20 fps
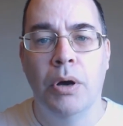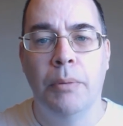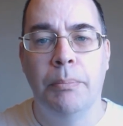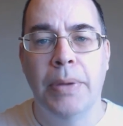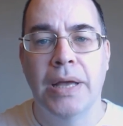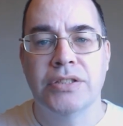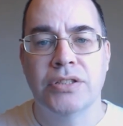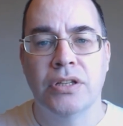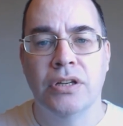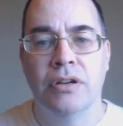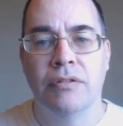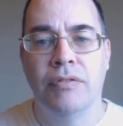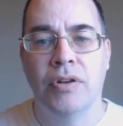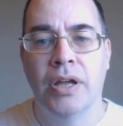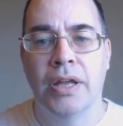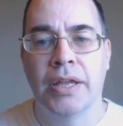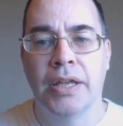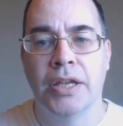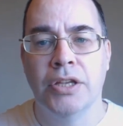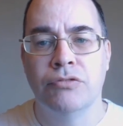While passenger
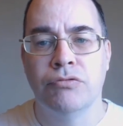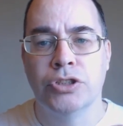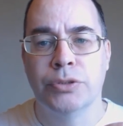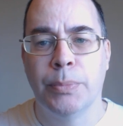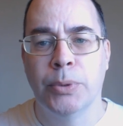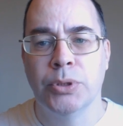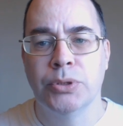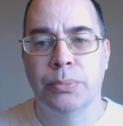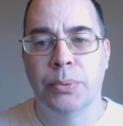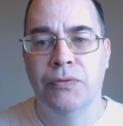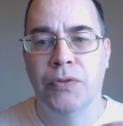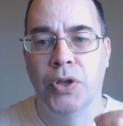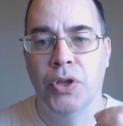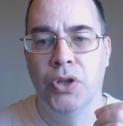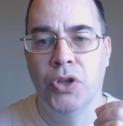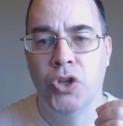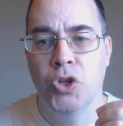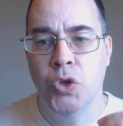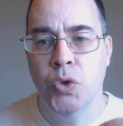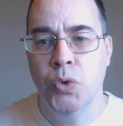flying is responsible for a
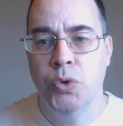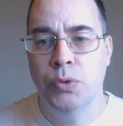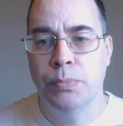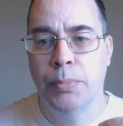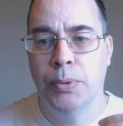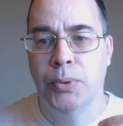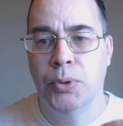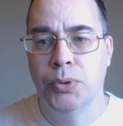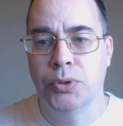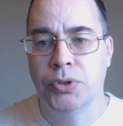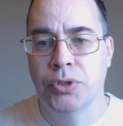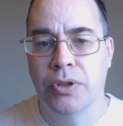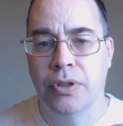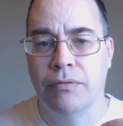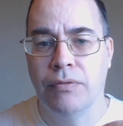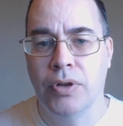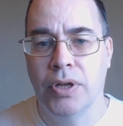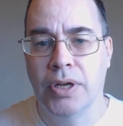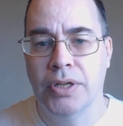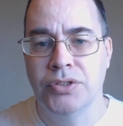huge proportion of
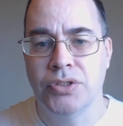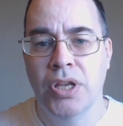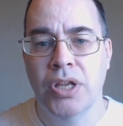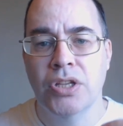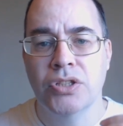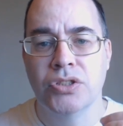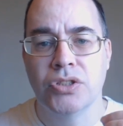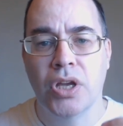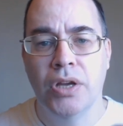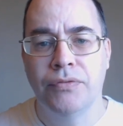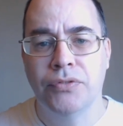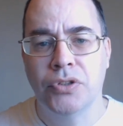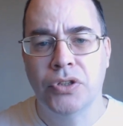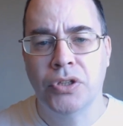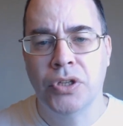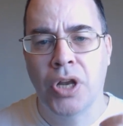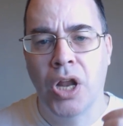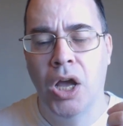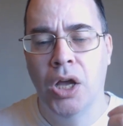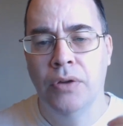the flights
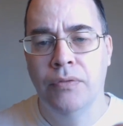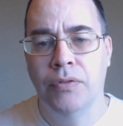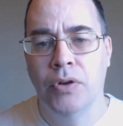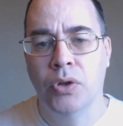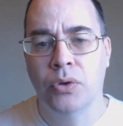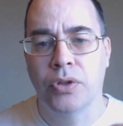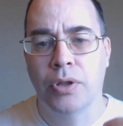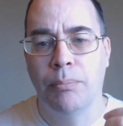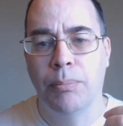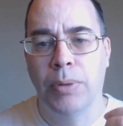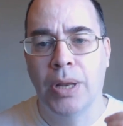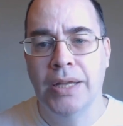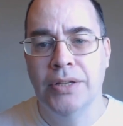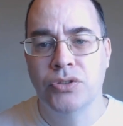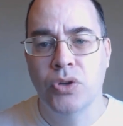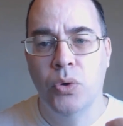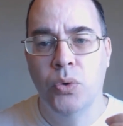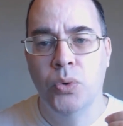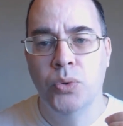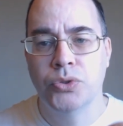often overlooked, the
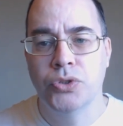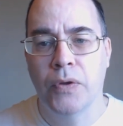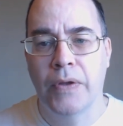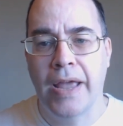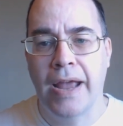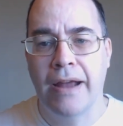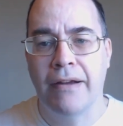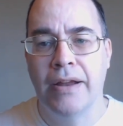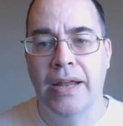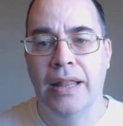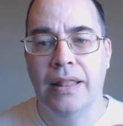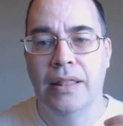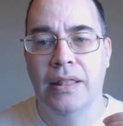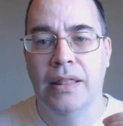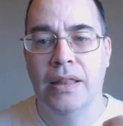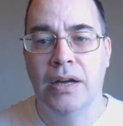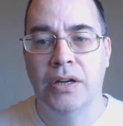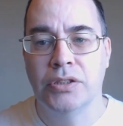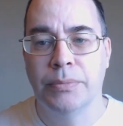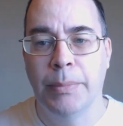planes also carry
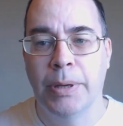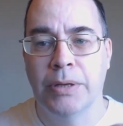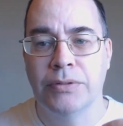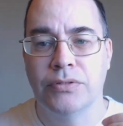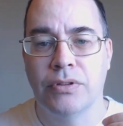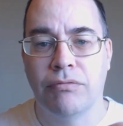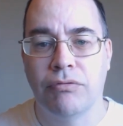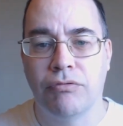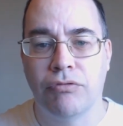large amounts